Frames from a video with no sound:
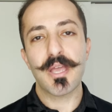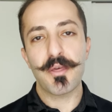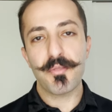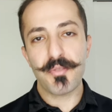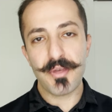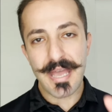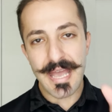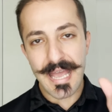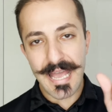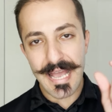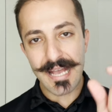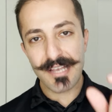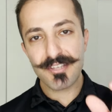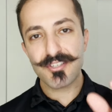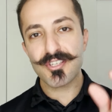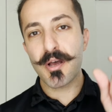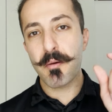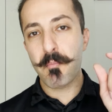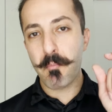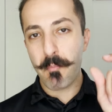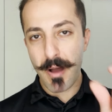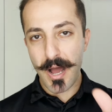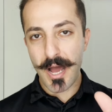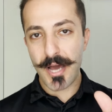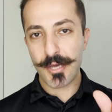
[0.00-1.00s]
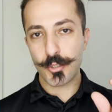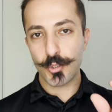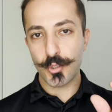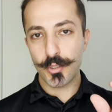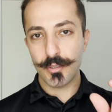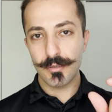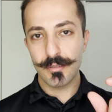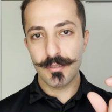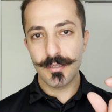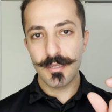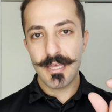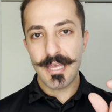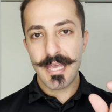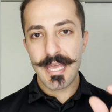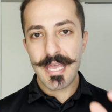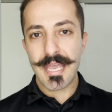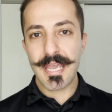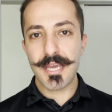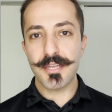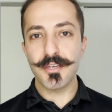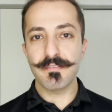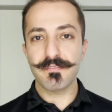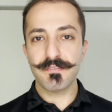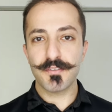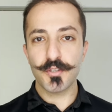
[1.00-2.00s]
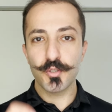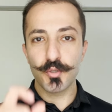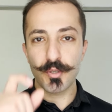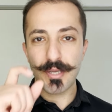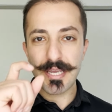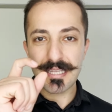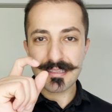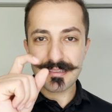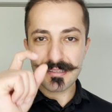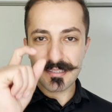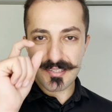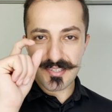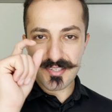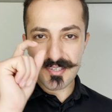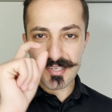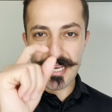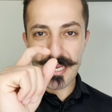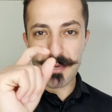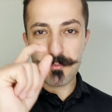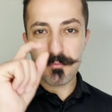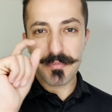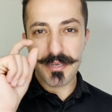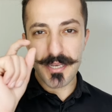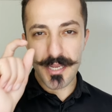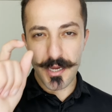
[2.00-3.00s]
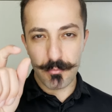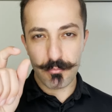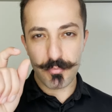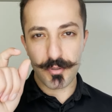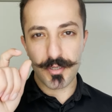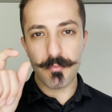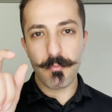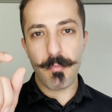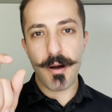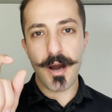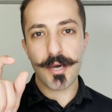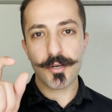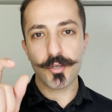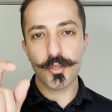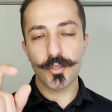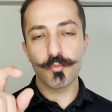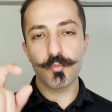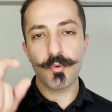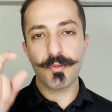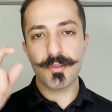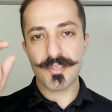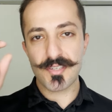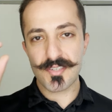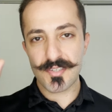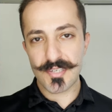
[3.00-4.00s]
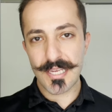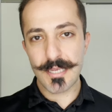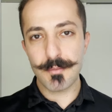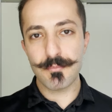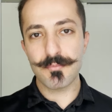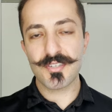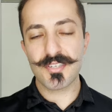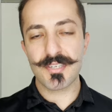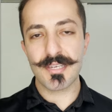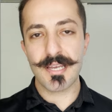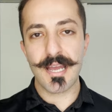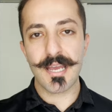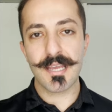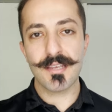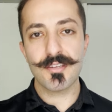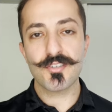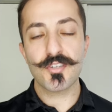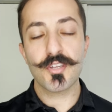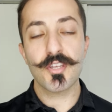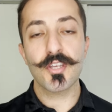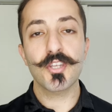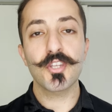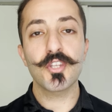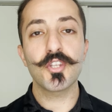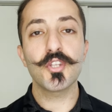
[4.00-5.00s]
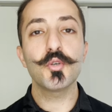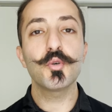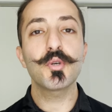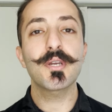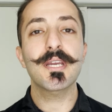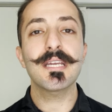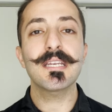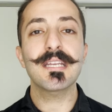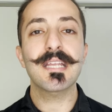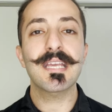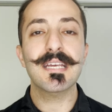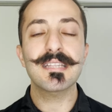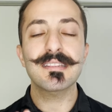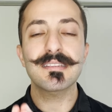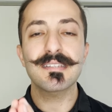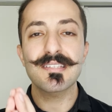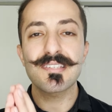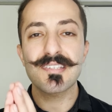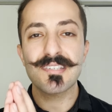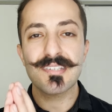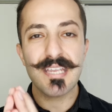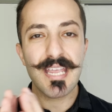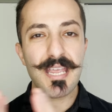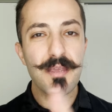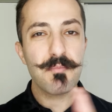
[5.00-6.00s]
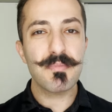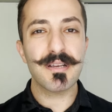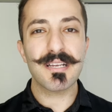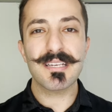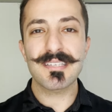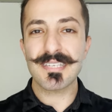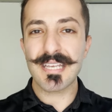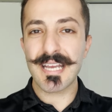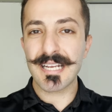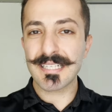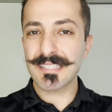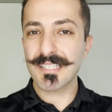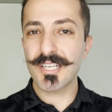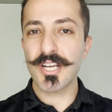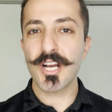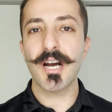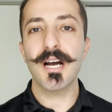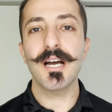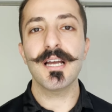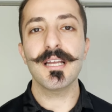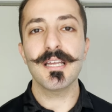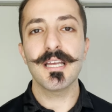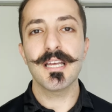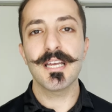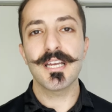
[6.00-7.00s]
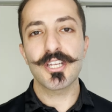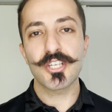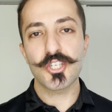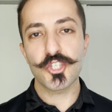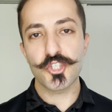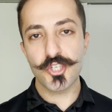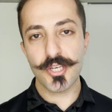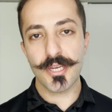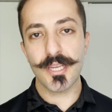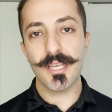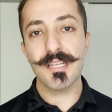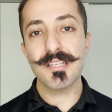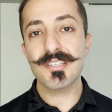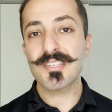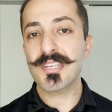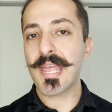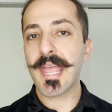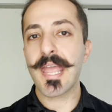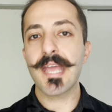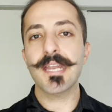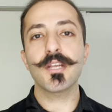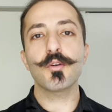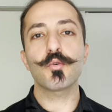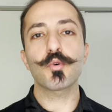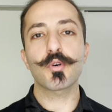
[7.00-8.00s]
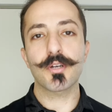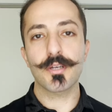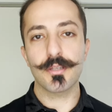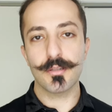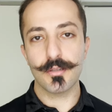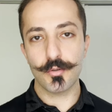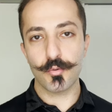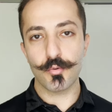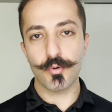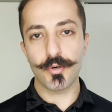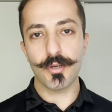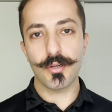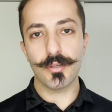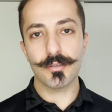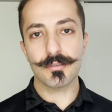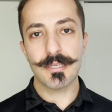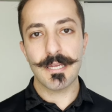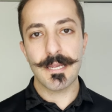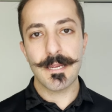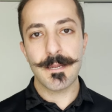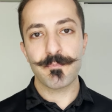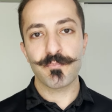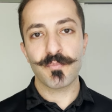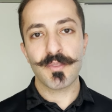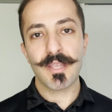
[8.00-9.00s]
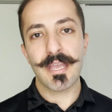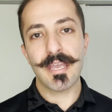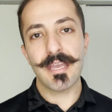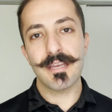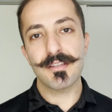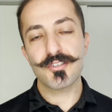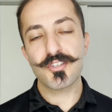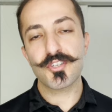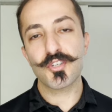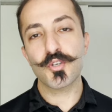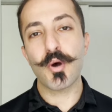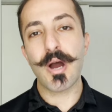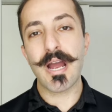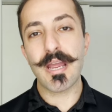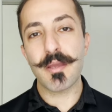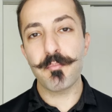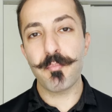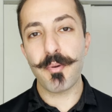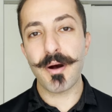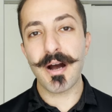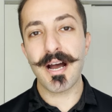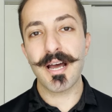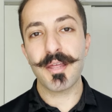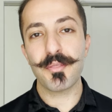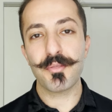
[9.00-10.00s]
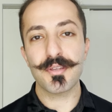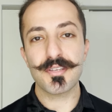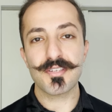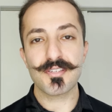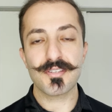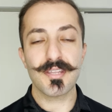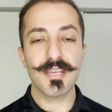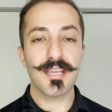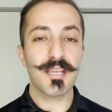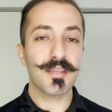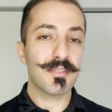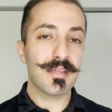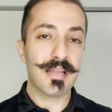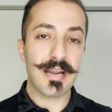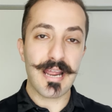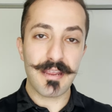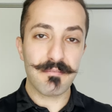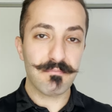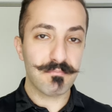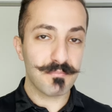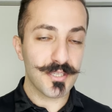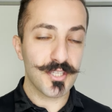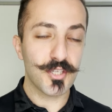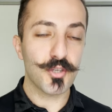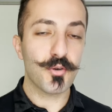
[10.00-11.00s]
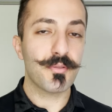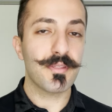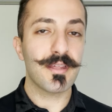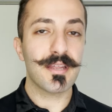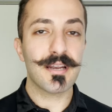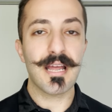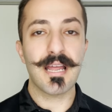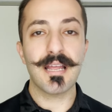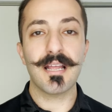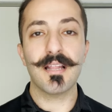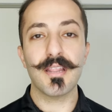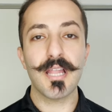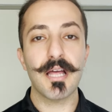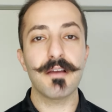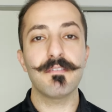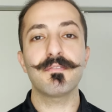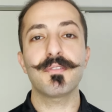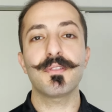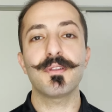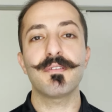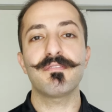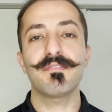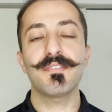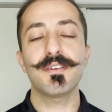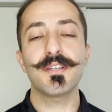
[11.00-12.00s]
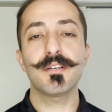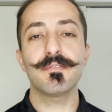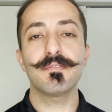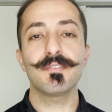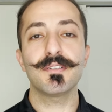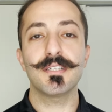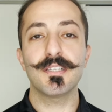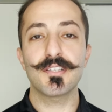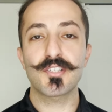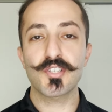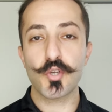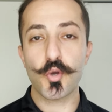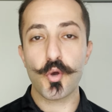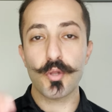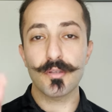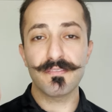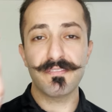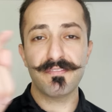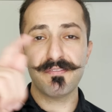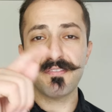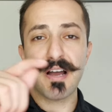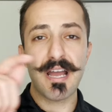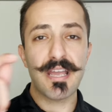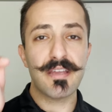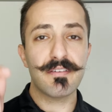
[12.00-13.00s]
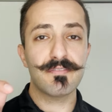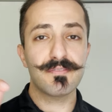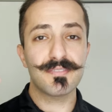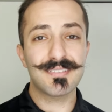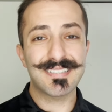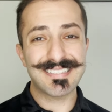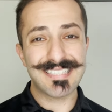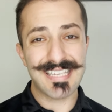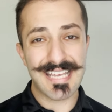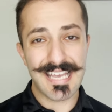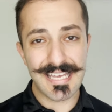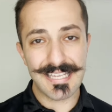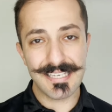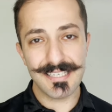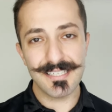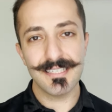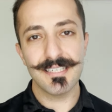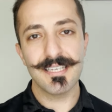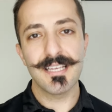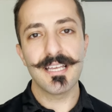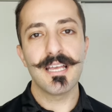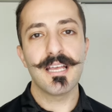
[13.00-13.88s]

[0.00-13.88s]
that has a model. And if you get the same number model with the same size, you can get the same exact cut jeans anywhere in the world. And so I bought this thing that I, you know, that I love the fit of it. It's called five ten,